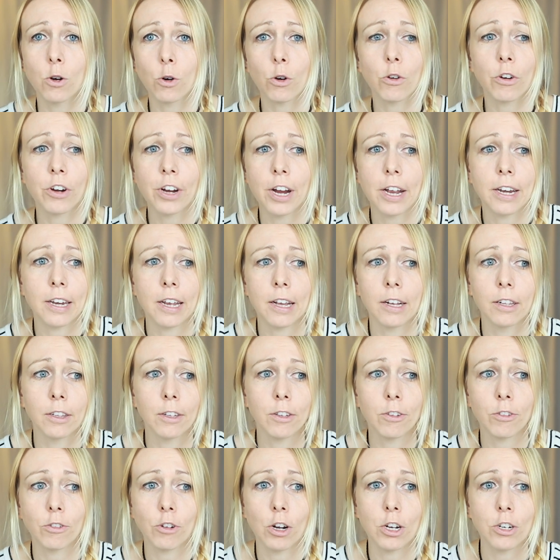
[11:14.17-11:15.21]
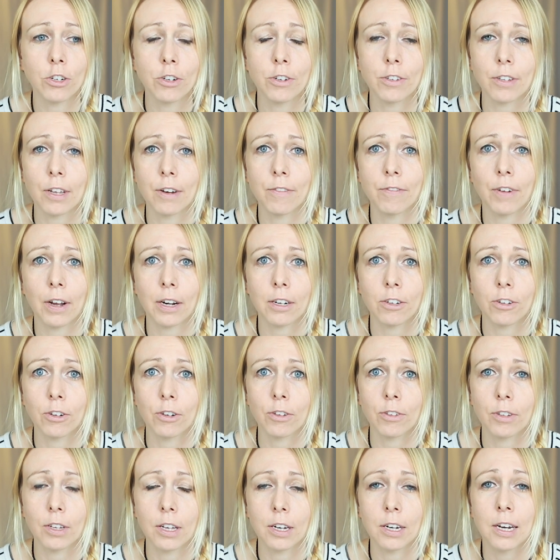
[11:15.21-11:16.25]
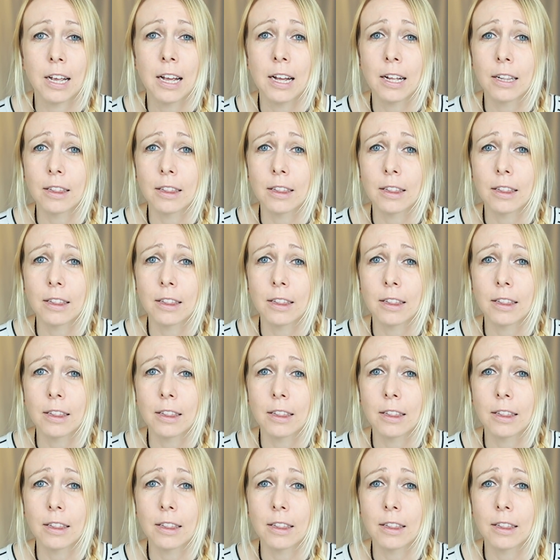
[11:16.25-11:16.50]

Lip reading: create illustrations and vectors in